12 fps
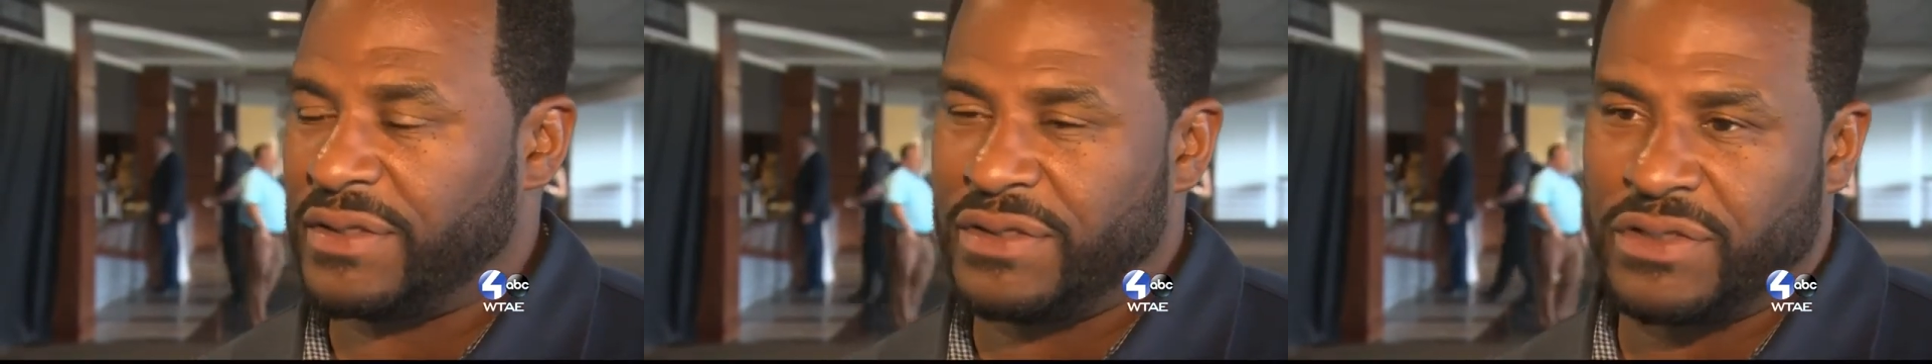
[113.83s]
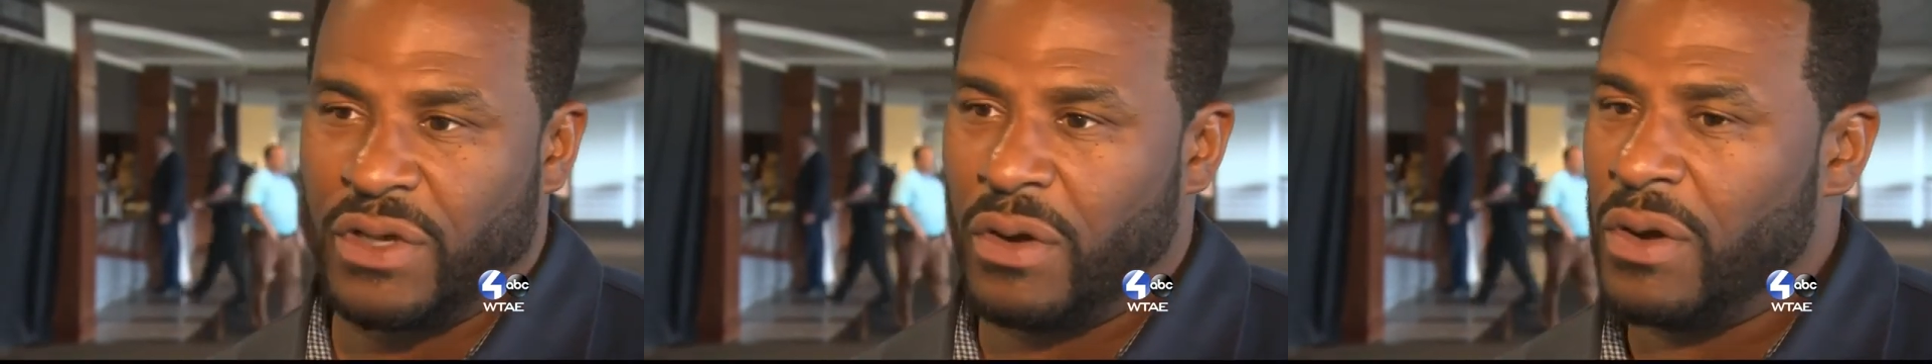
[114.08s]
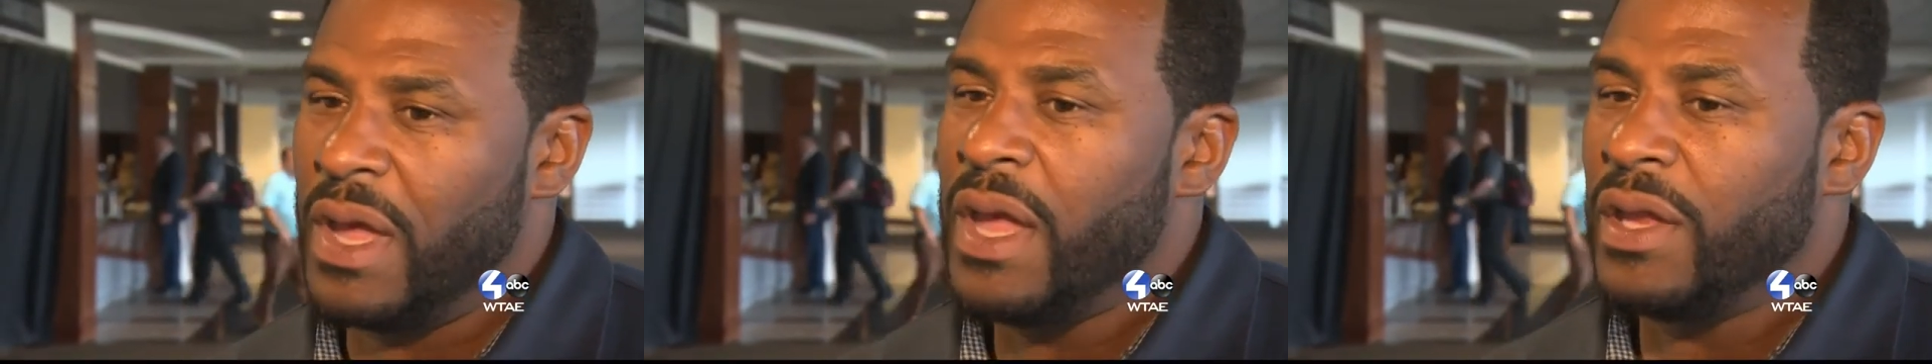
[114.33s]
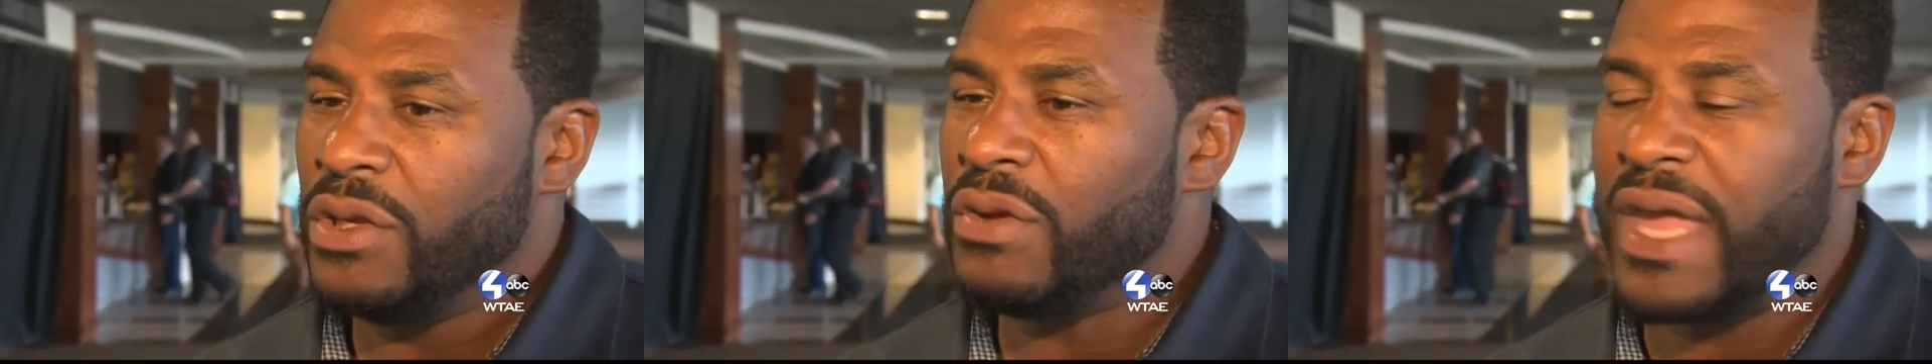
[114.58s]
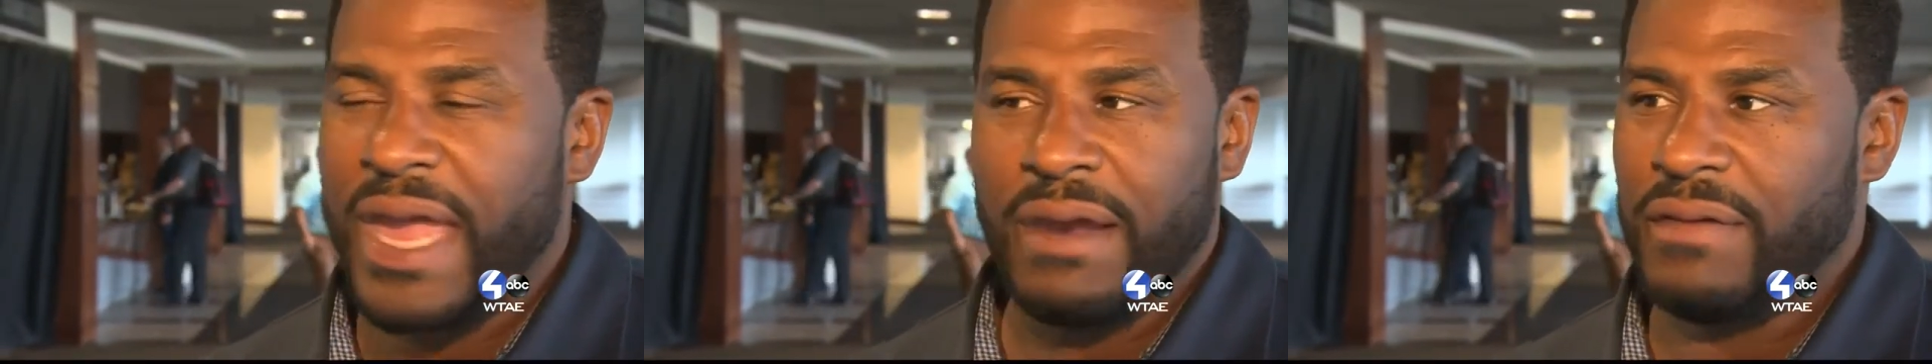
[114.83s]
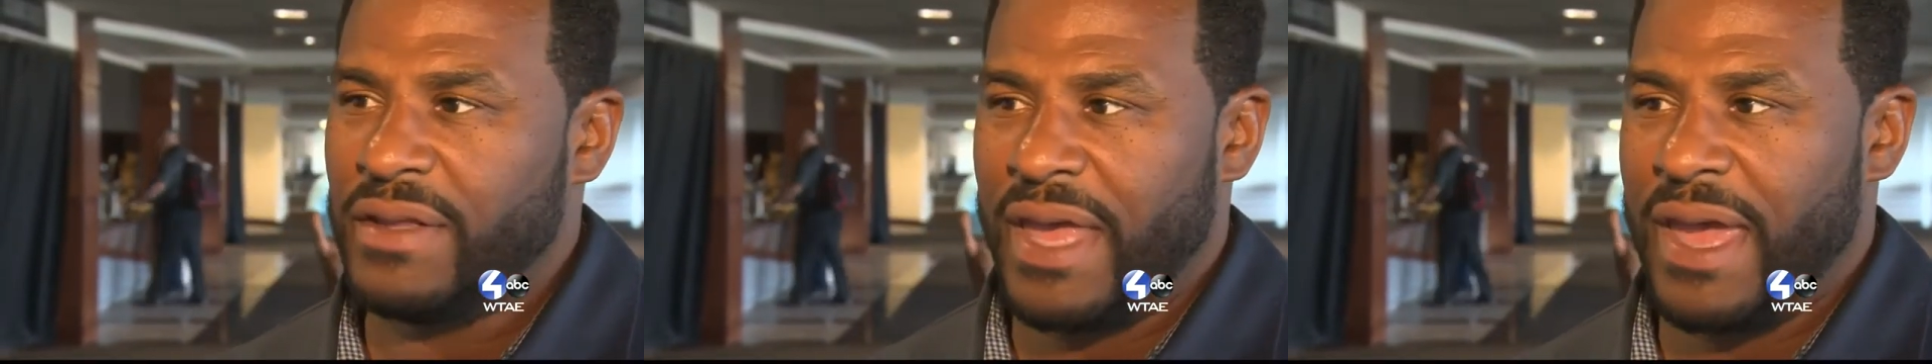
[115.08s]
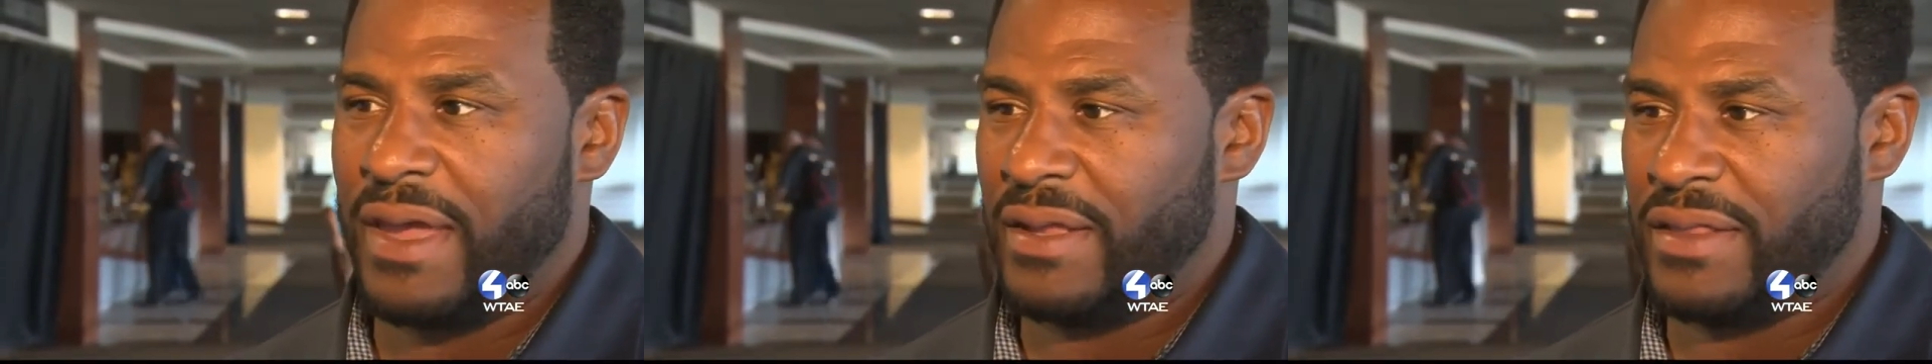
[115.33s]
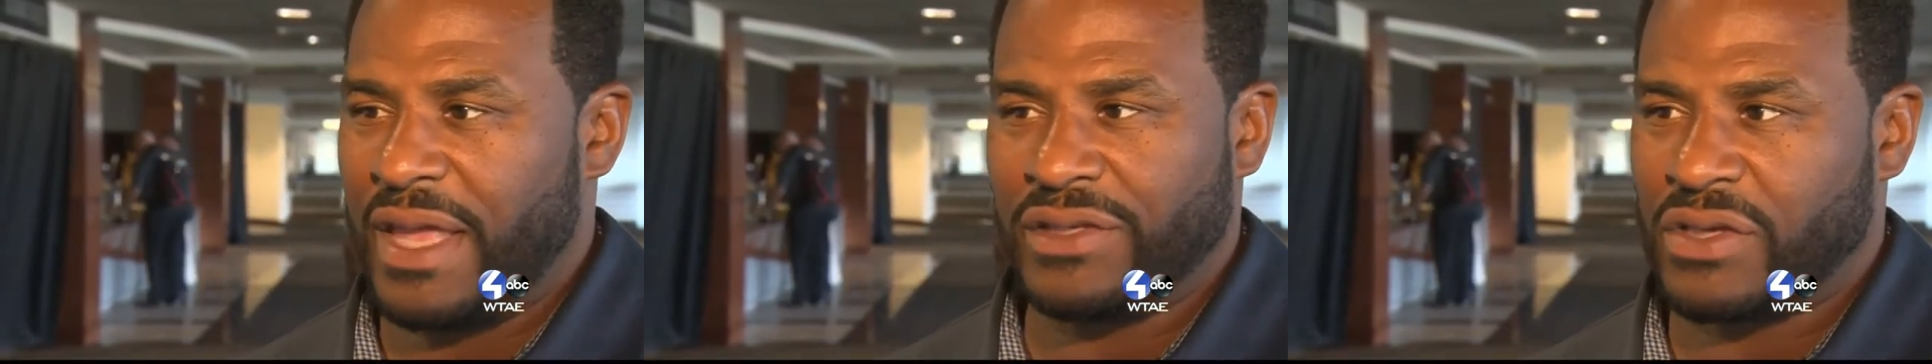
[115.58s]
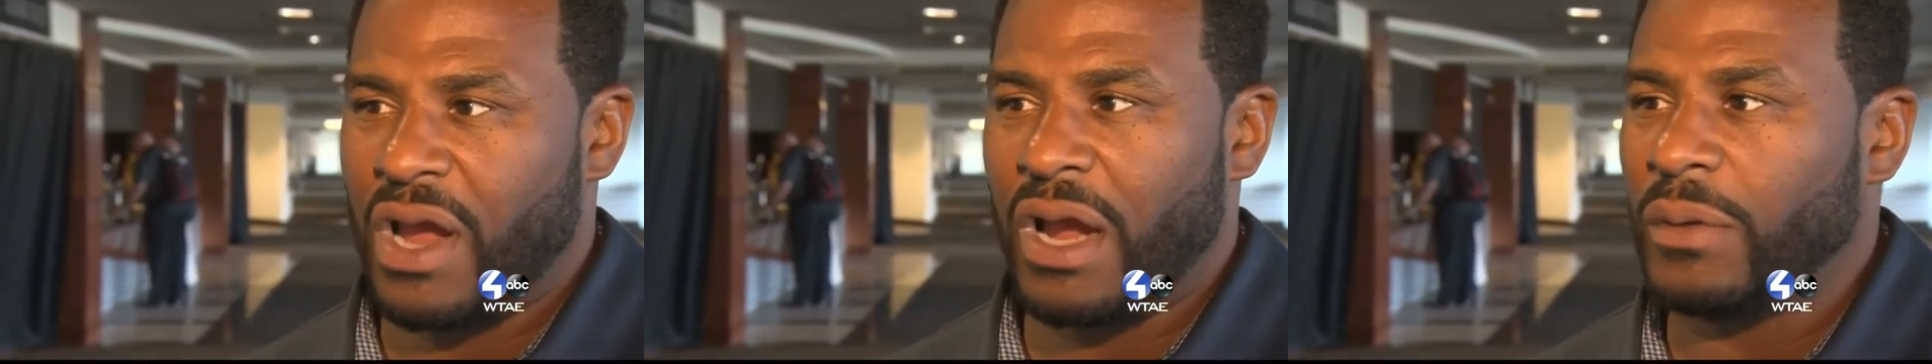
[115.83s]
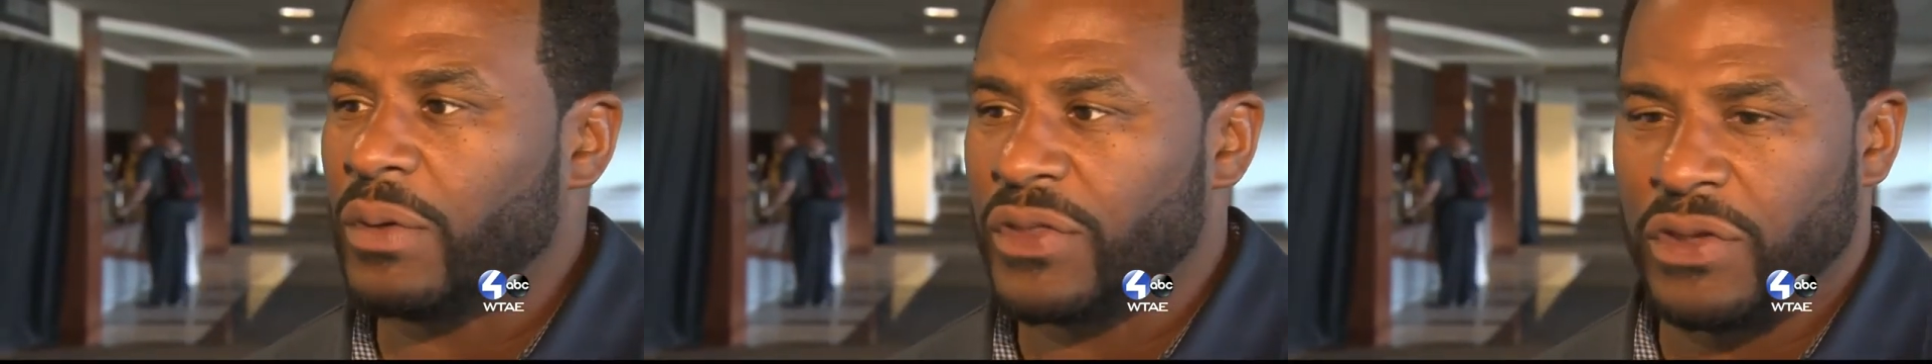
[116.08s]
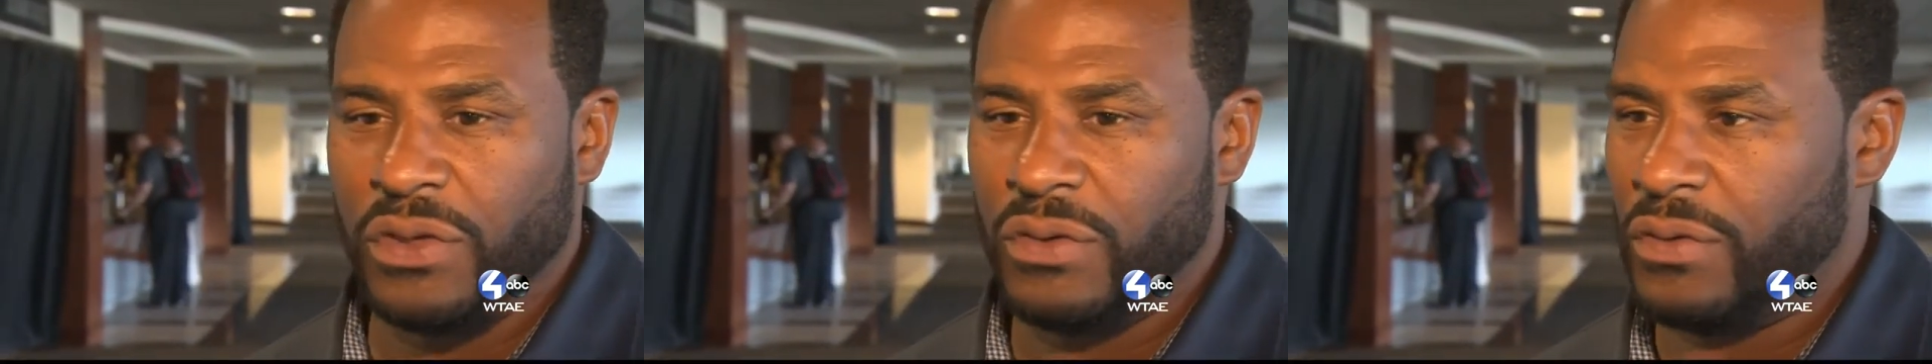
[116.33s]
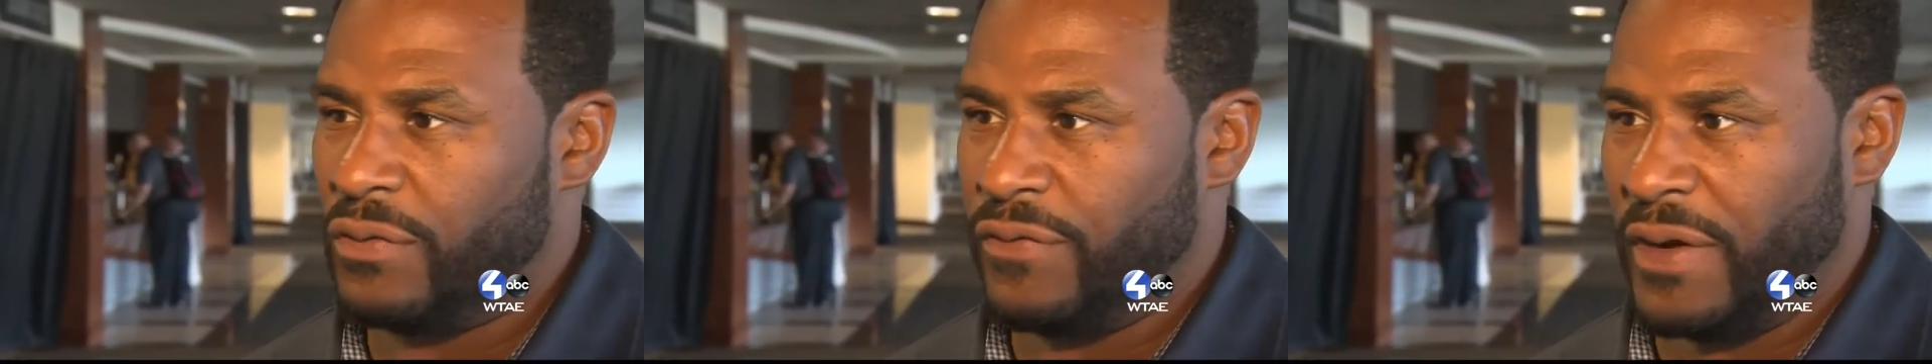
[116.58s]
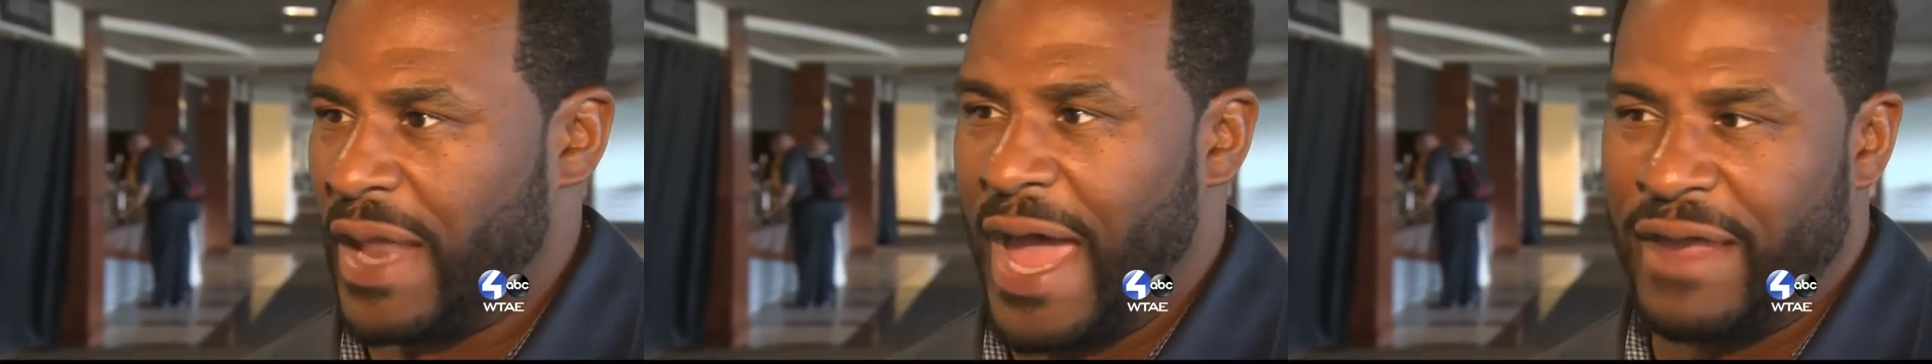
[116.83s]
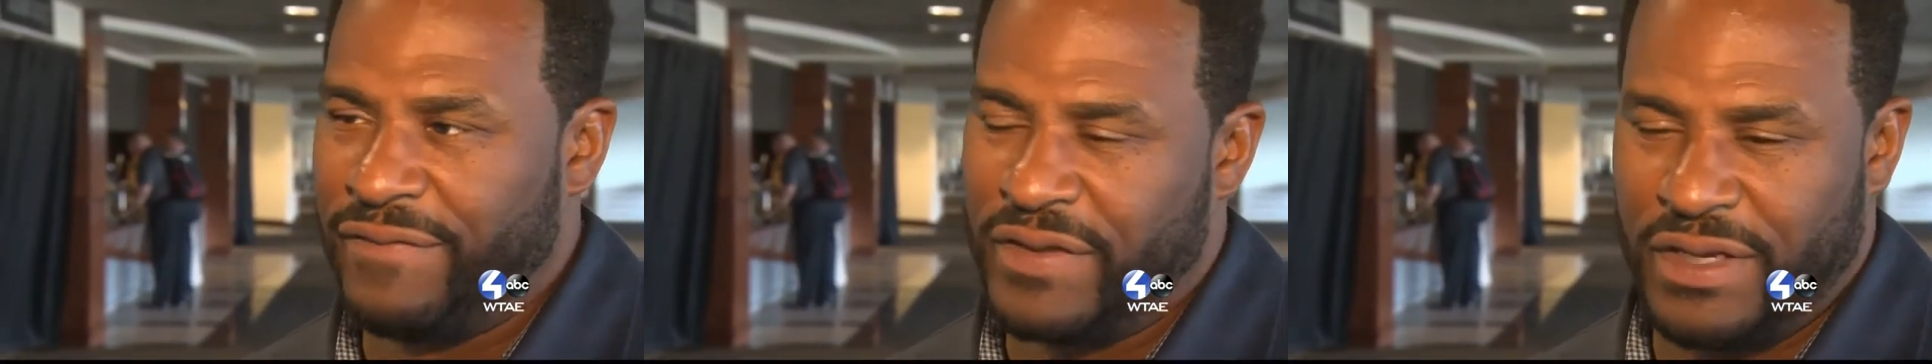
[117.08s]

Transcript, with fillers: and so you carry that scar with you for life.